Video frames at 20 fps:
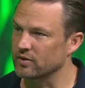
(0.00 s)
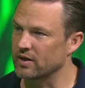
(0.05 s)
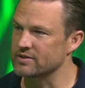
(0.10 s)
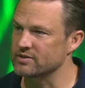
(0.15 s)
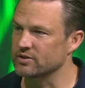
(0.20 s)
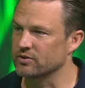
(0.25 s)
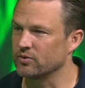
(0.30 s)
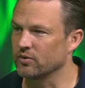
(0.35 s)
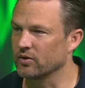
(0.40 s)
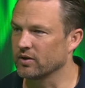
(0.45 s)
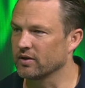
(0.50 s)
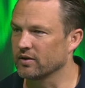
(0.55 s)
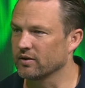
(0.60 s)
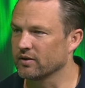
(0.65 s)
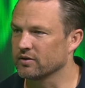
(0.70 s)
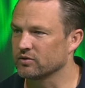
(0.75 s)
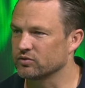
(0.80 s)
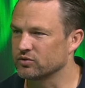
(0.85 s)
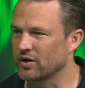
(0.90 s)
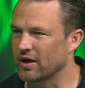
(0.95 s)
race according to
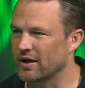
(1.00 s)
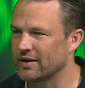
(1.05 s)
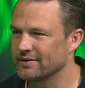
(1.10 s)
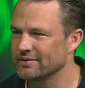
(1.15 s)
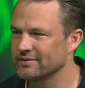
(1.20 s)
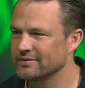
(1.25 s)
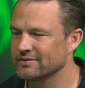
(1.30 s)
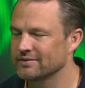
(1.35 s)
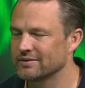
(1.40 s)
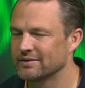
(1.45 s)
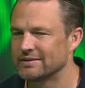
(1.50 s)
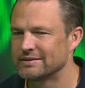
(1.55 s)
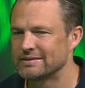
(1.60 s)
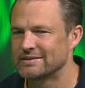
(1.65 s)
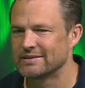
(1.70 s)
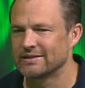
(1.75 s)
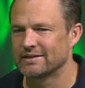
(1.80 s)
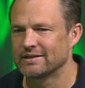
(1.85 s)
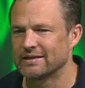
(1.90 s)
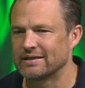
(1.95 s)
the traders.
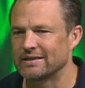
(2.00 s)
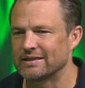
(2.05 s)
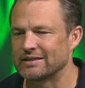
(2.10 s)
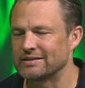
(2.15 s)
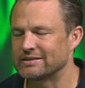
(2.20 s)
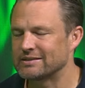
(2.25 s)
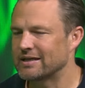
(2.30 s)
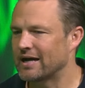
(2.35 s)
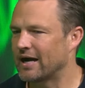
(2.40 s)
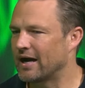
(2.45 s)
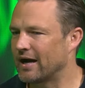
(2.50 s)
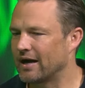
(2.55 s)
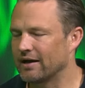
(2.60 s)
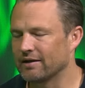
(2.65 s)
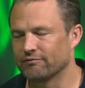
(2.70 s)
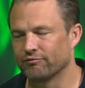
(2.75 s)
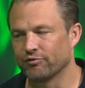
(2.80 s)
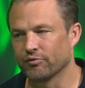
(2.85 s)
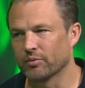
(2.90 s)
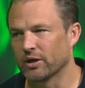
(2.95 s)
It's
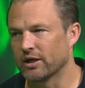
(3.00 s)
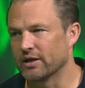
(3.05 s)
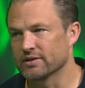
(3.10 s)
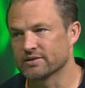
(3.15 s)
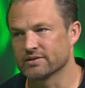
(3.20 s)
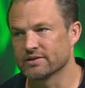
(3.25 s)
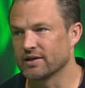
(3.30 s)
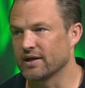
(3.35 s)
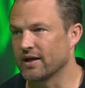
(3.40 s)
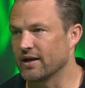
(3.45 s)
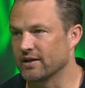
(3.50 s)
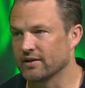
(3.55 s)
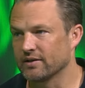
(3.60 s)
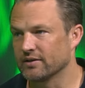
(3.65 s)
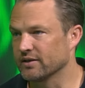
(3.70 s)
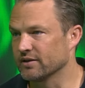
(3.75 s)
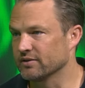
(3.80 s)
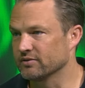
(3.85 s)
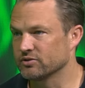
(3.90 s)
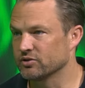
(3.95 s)
hard for me to see
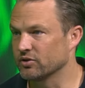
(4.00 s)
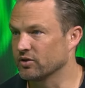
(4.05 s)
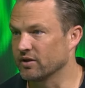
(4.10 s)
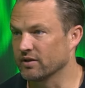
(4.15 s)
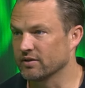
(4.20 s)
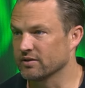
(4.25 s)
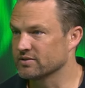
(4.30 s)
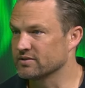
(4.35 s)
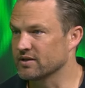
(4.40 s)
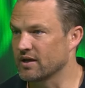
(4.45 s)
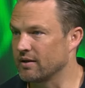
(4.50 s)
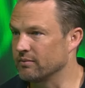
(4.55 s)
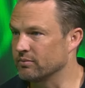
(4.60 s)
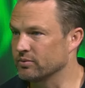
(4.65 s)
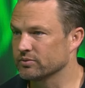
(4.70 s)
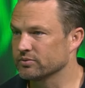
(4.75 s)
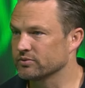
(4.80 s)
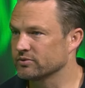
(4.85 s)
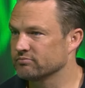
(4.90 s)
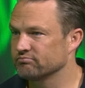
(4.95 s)
anything turning the
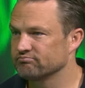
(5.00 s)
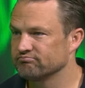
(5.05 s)
tables.